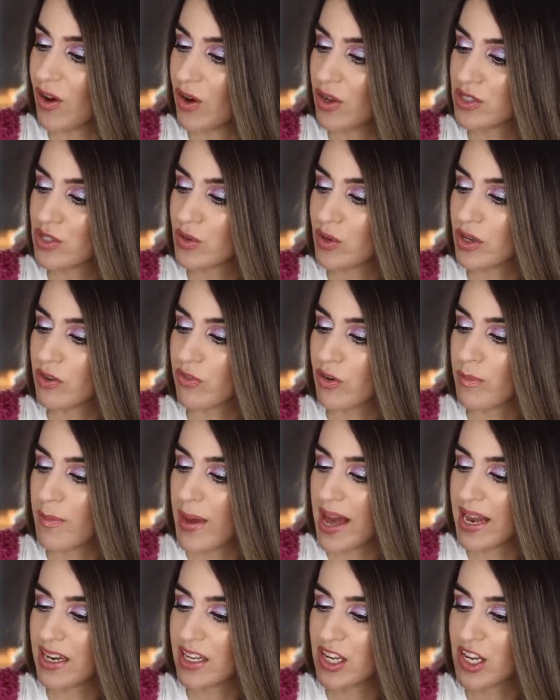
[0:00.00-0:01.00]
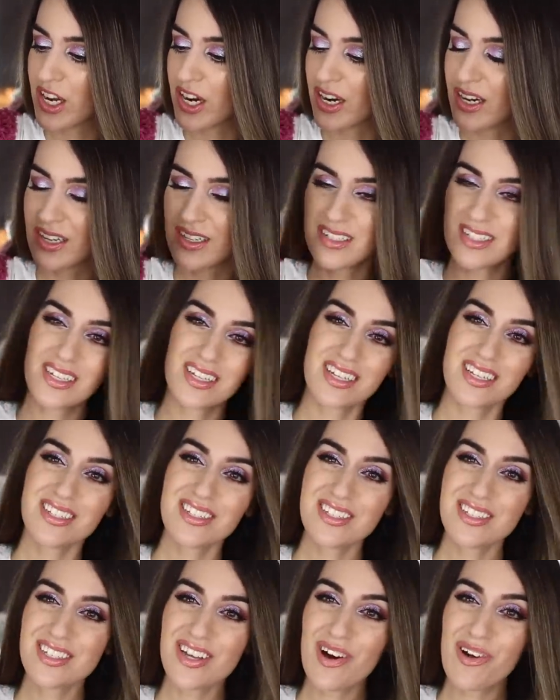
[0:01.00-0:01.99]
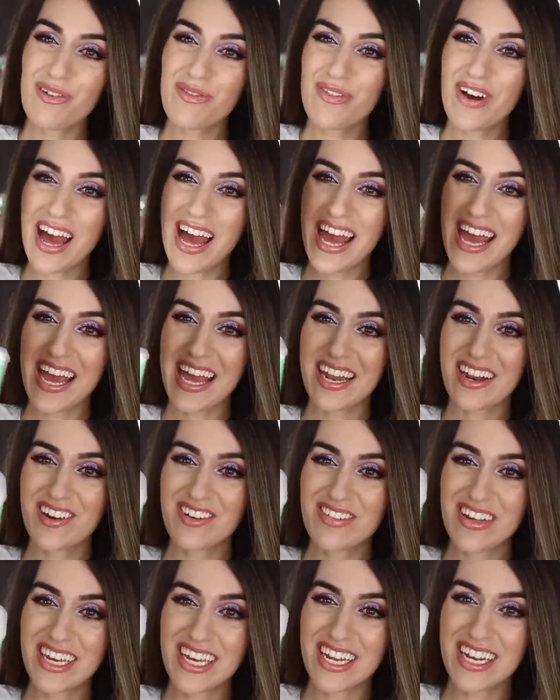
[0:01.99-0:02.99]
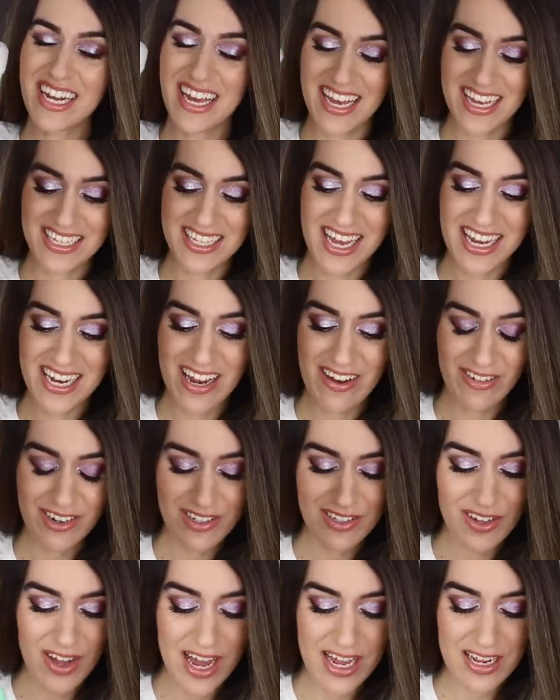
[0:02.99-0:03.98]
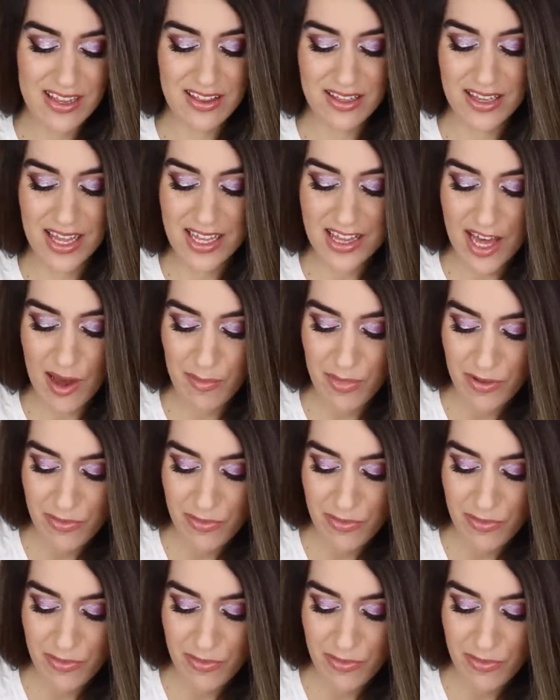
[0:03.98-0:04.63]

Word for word: Also good for manicures. So fun. Oh my goodness. I never saw anything like that